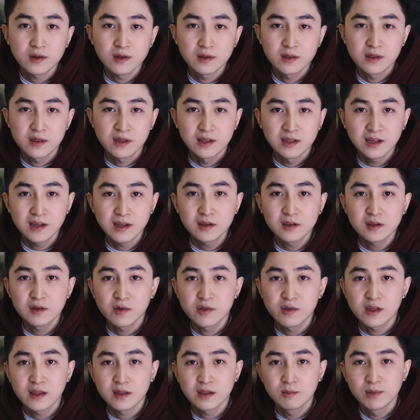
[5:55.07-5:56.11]
The link to
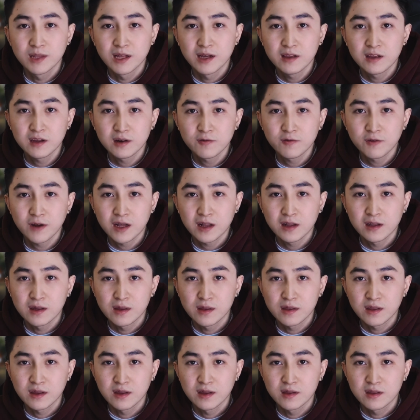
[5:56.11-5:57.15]
that Blender file
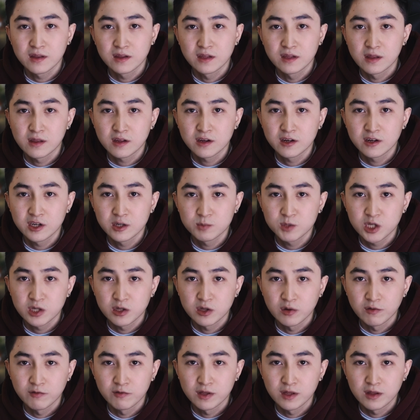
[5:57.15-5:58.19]
is in the description
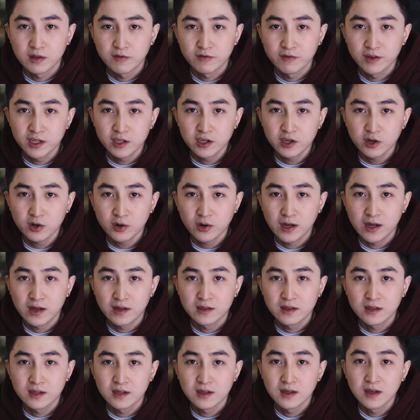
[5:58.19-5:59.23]
of this video,
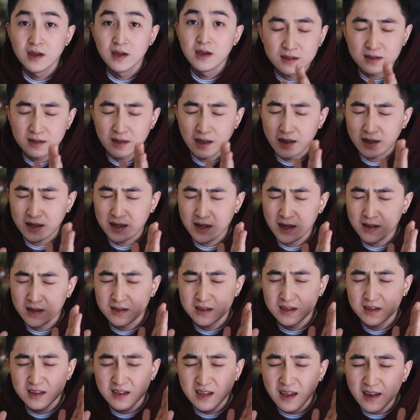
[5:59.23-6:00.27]
and again,
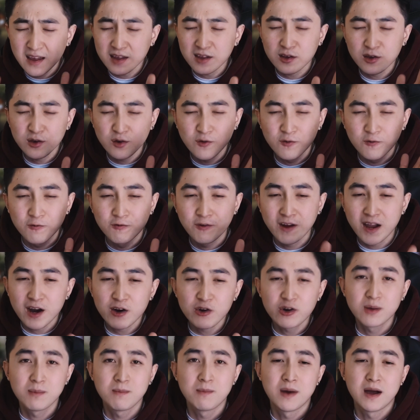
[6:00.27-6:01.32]
thank you
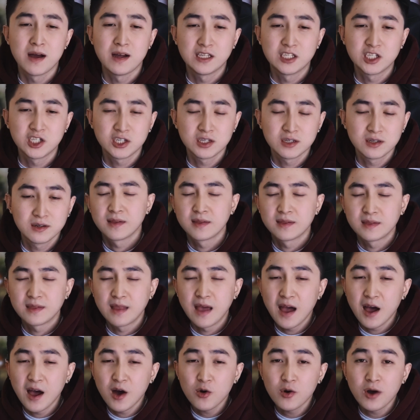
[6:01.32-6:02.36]
very much.
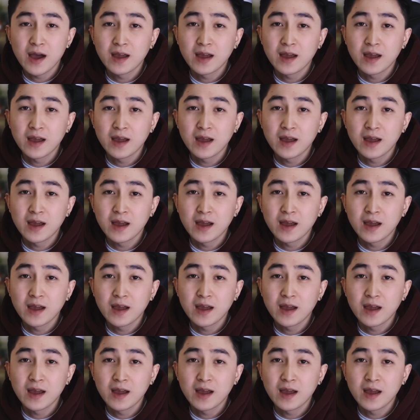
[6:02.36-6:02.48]
Now I